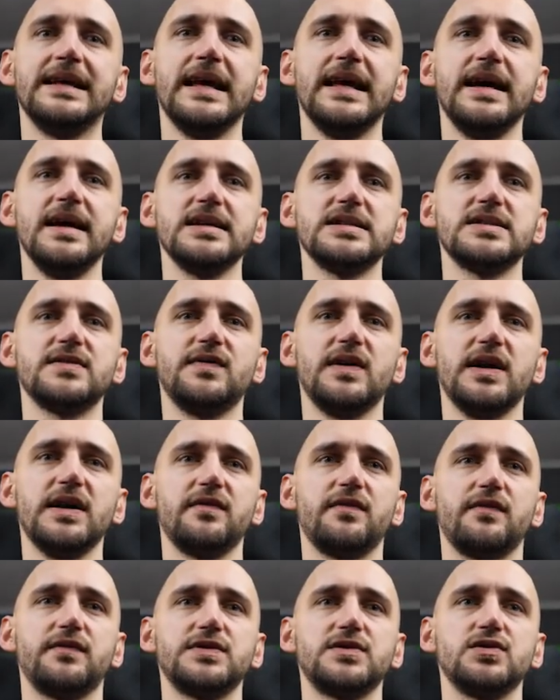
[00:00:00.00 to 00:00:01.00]
Ace
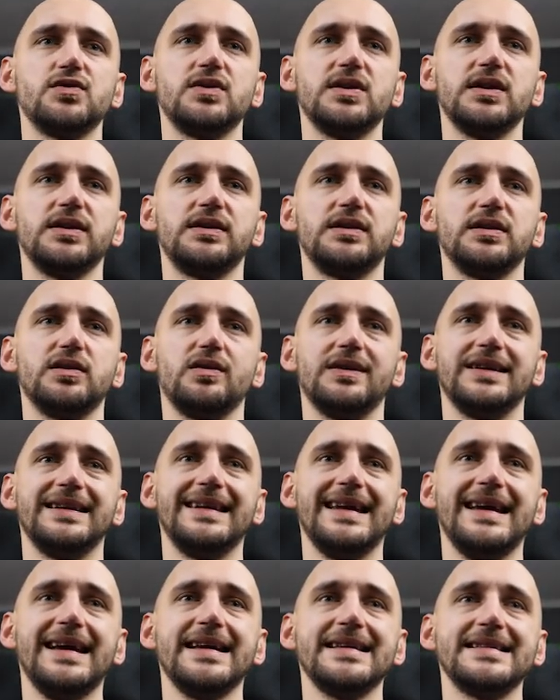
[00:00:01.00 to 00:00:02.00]
5 suited on an
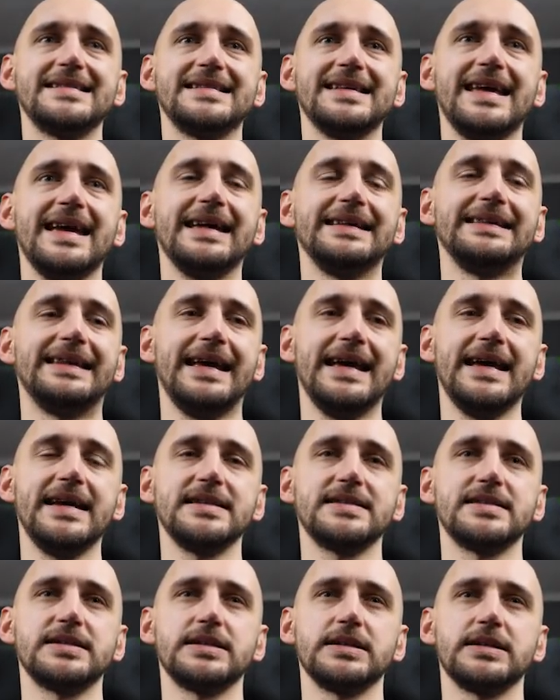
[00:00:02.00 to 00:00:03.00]
ace 8
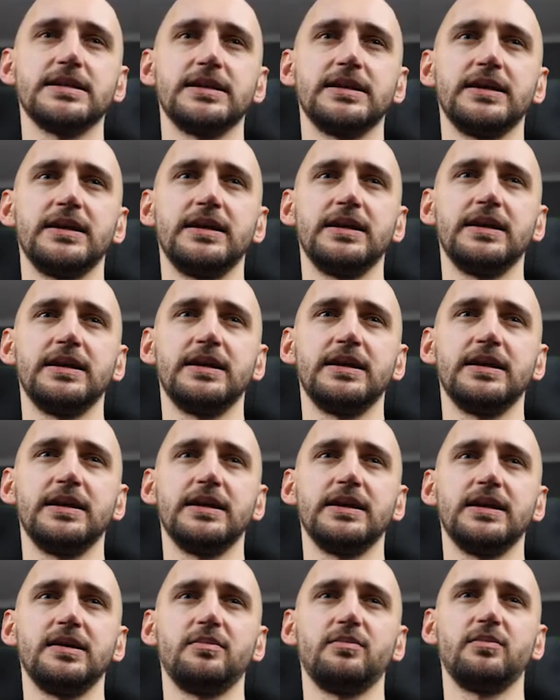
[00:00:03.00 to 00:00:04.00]
ace.
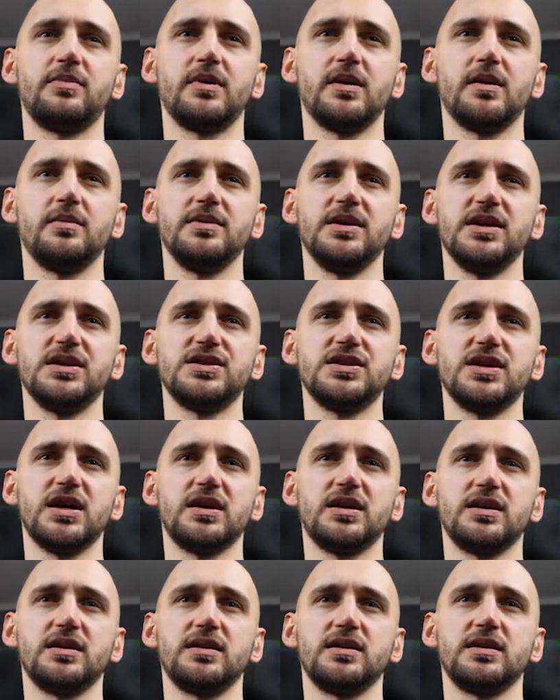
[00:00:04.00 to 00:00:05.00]
Probably a
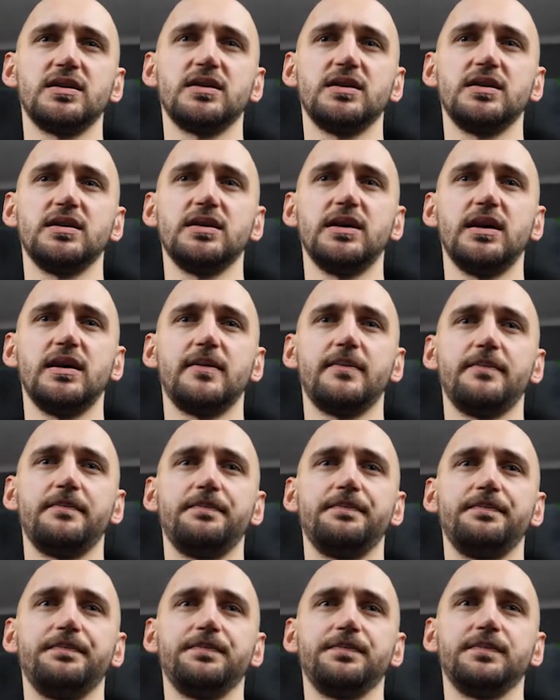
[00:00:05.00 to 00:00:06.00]
check. Yeah.
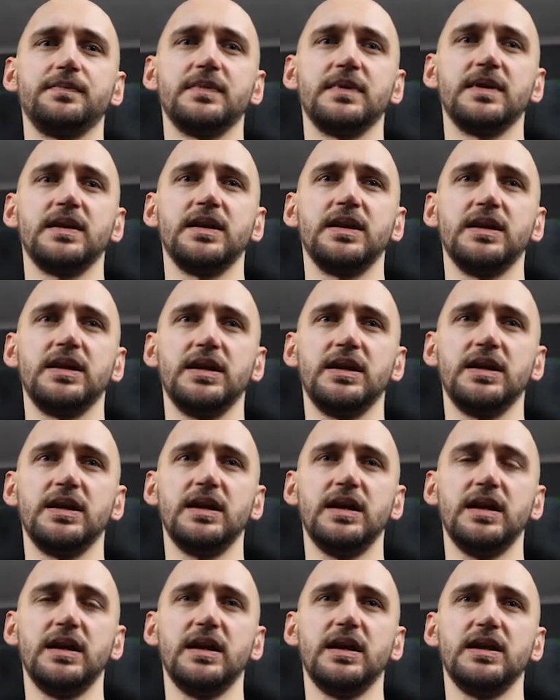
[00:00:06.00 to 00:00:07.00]

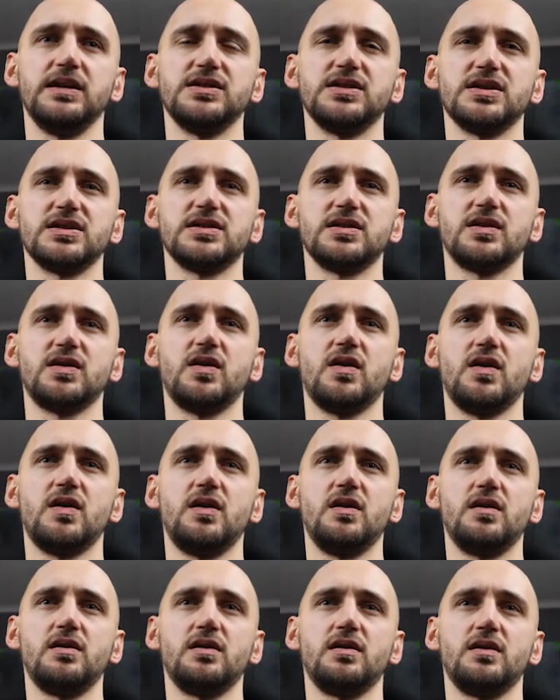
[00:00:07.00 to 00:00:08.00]
And just a
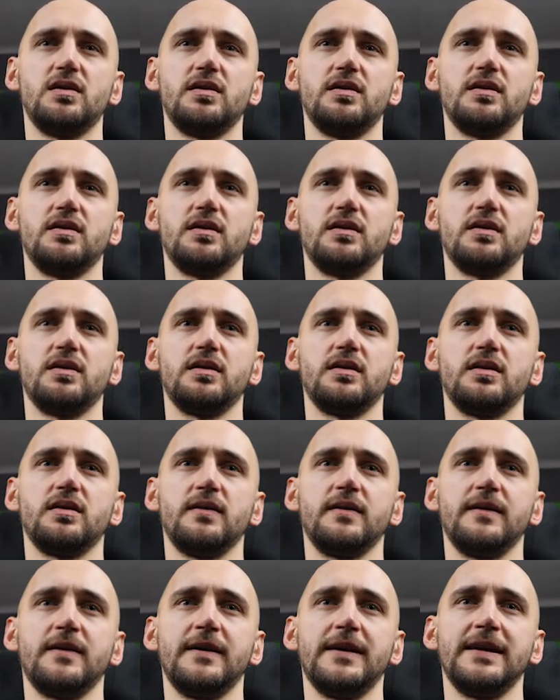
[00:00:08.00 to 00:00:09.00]
call.
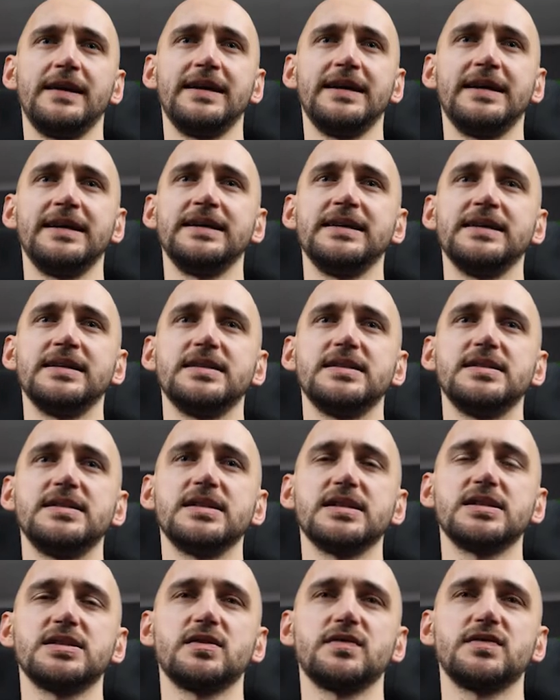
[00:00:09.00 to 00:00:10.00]

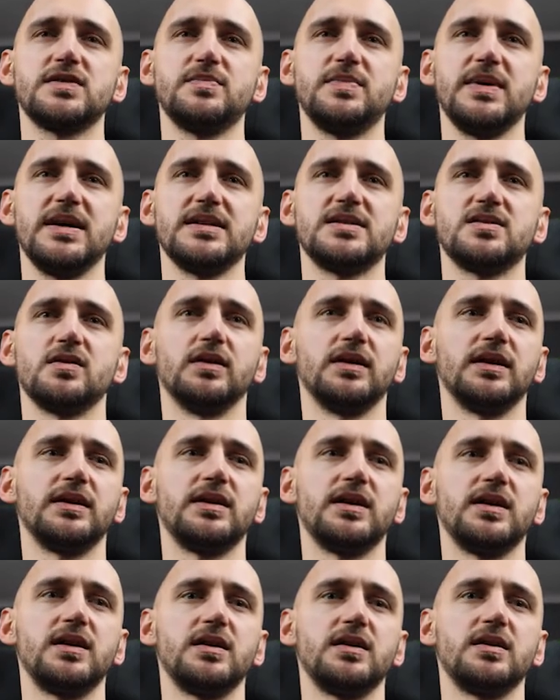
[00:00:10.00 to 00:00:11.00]
6 of spades on the
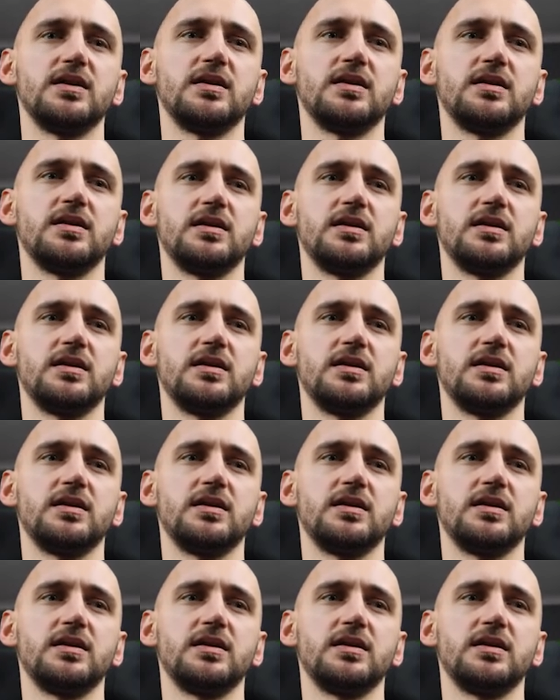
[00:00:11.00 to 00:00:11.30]
turn.